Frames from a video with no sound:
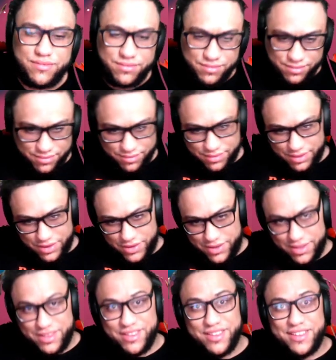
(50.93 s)
And if I
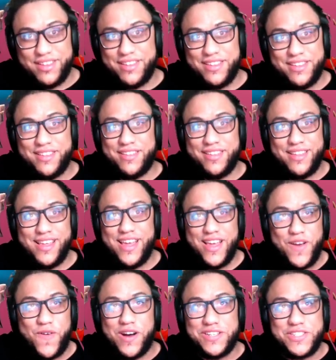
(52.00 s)
fail,
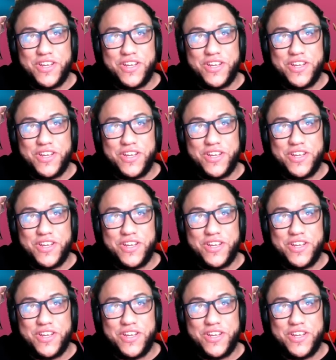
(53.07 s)
What's